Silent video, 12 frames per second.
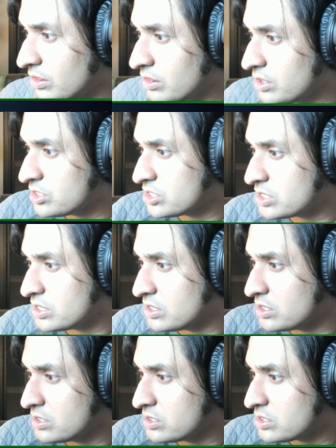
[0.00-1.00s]
This
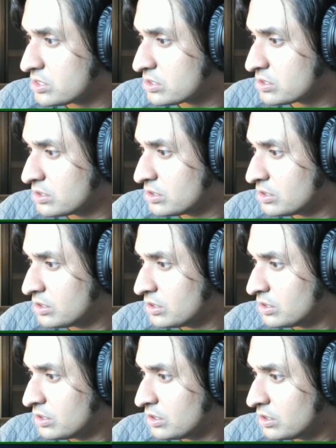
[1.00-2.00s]
is
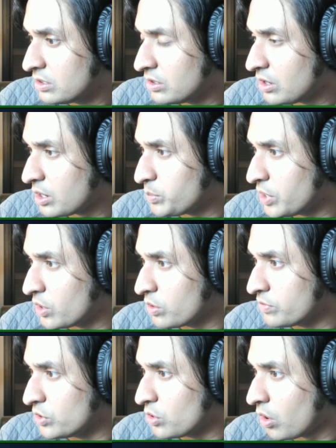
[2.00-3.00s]
not a
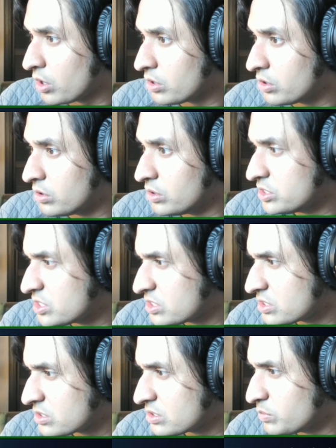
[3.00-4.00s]
peer-reviewed article. Is
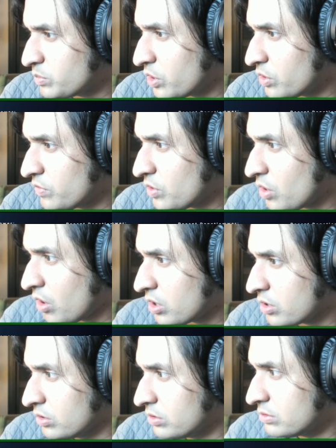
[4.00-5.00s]
this peer-reviewed
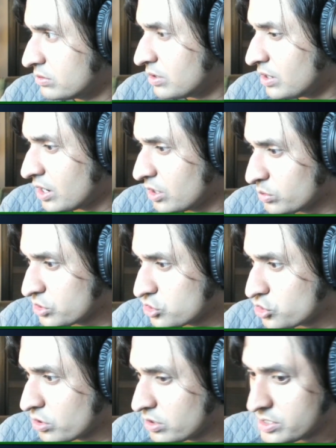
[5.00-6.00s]
article? I don't know what
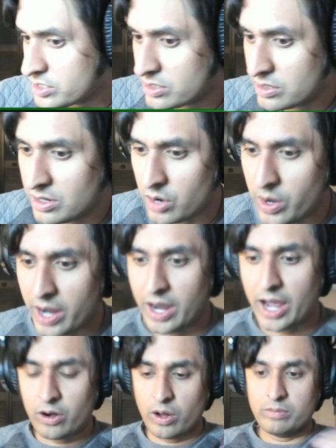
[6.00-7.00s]
this journal is. Okay,
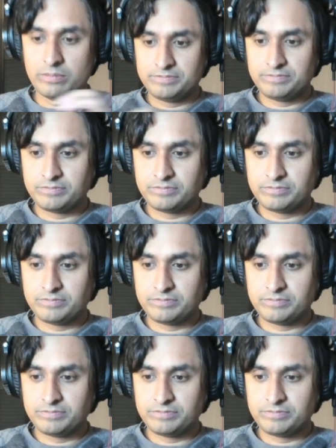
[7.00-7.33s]
I don't know.